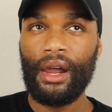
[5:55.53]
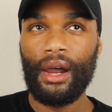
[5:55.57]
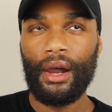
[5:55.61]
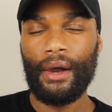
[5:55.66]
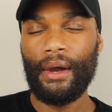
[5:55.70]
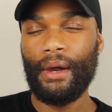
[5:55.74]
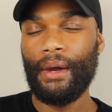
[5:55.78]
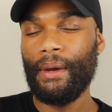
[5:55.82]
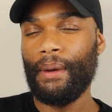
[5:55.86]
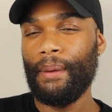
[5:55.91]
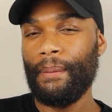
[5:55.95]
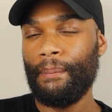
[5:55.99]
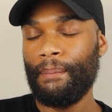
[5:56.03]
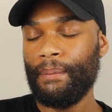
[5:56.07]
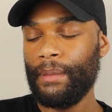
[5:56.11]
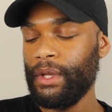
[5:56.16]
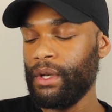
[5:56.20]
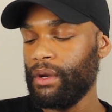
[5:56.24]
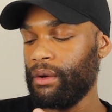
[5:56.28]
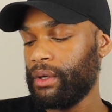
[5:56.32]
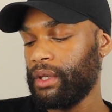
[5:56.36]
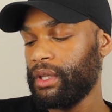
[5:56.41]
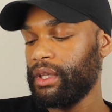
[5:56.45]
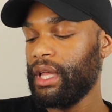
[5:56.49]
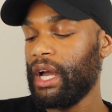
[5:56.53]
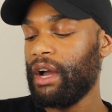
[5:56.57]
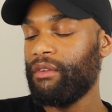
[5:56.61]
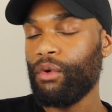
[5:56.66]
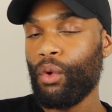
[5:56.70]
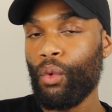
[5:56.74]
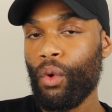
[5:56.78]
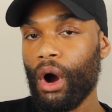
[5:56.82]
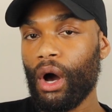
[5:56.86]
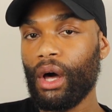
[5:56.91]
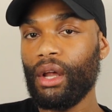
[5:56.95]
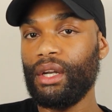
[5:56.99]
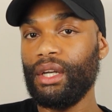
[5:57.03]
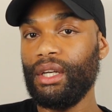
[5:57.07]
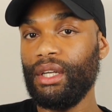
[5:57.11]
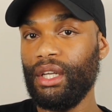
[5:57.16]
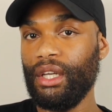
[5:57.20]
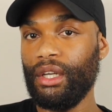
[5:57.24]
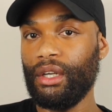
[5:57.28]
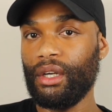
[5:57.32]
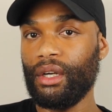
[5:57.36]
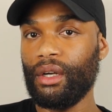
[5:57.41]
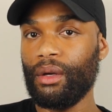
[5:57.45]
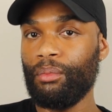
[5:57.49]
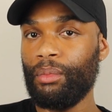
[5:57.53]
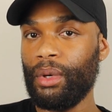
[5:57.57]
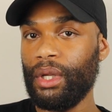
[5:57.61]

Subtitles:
clearly I have a wallet in here,